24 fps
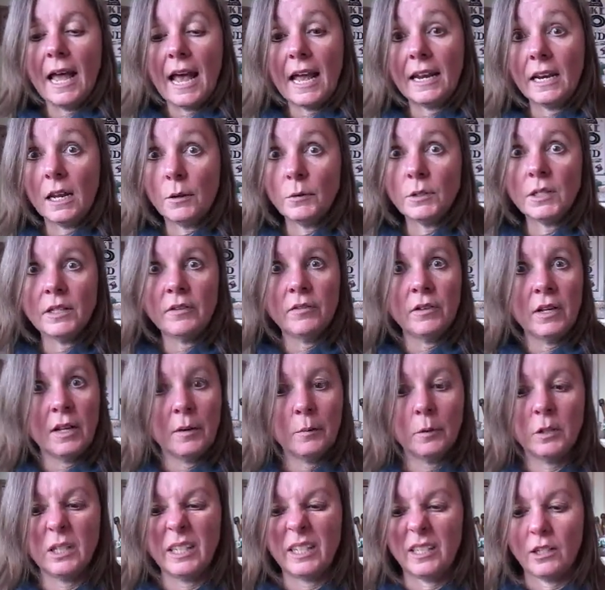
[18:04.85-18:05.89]
And I was even
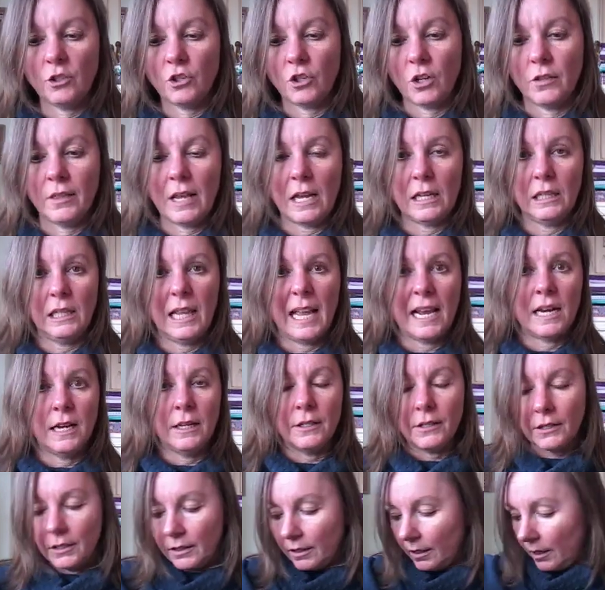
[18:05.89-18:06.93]
able to stitch on that late
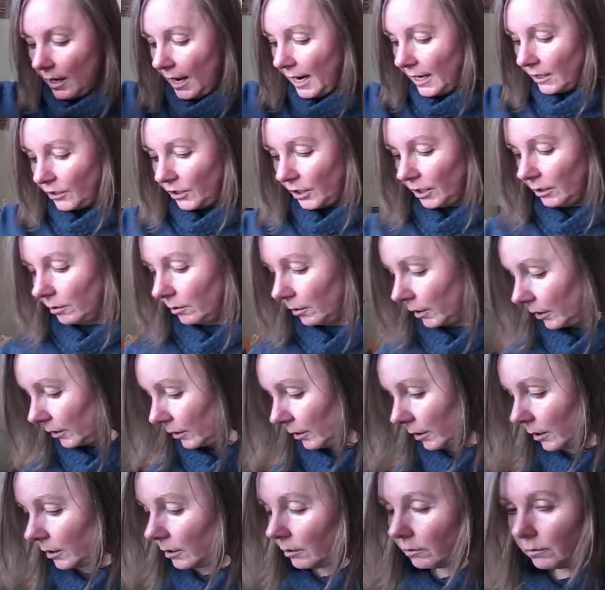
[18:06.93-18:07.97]
into the night too
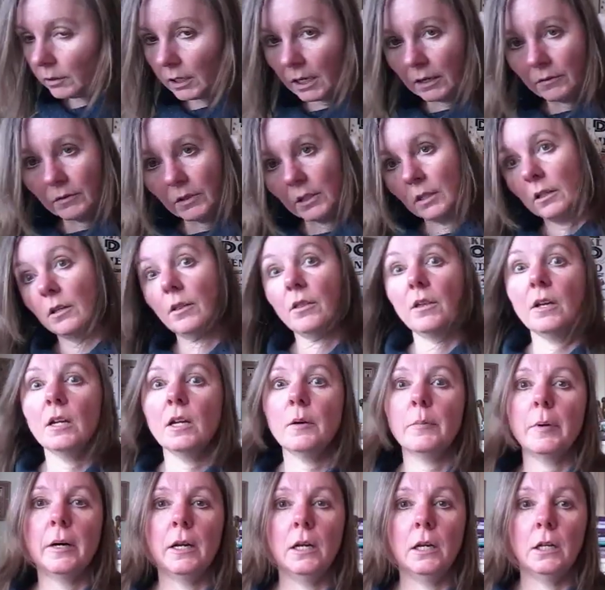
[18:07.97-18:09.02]
because you don't have to think
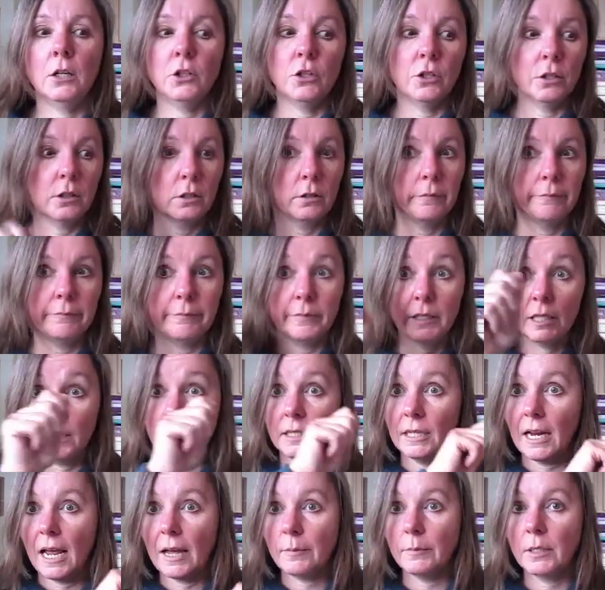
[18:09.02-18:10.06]
about it. You just
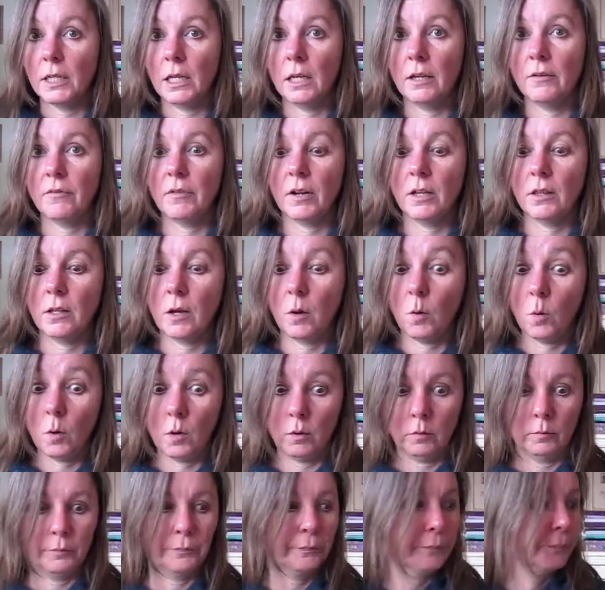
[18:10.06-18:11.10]
stab till you find the
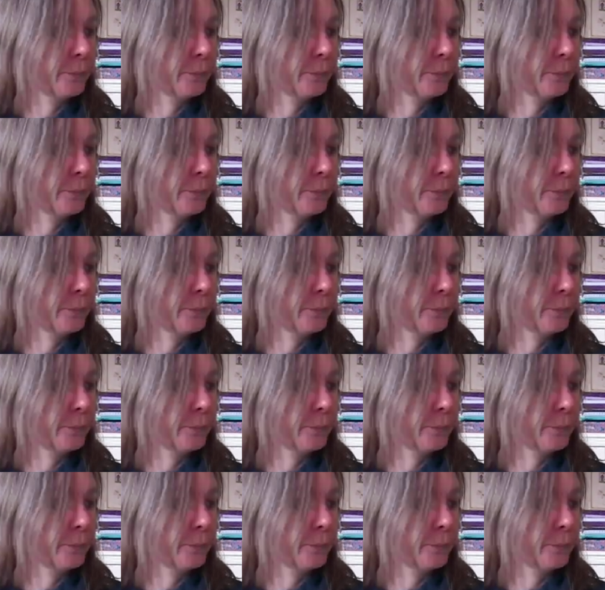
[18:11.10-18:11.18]
hole.